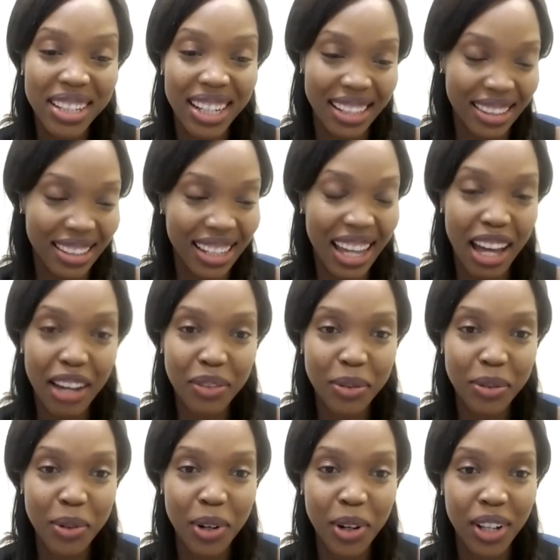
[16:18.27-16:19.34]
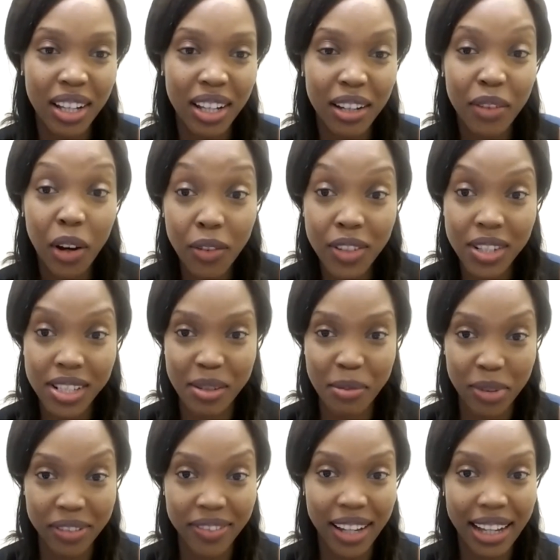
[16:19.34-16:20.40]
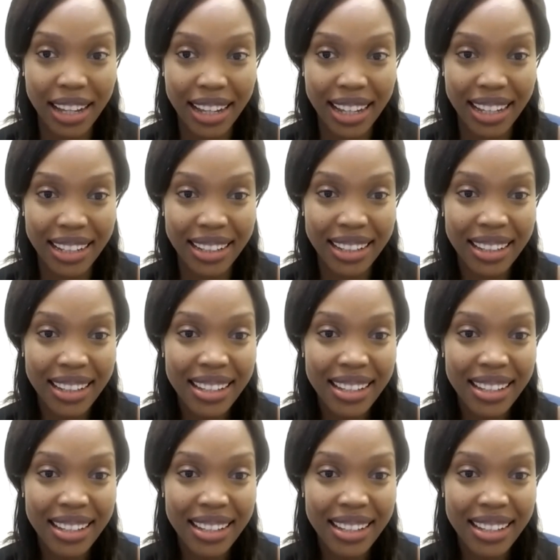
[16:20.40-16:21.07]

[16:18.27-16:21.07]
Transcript: I think, have a role of oversimplifying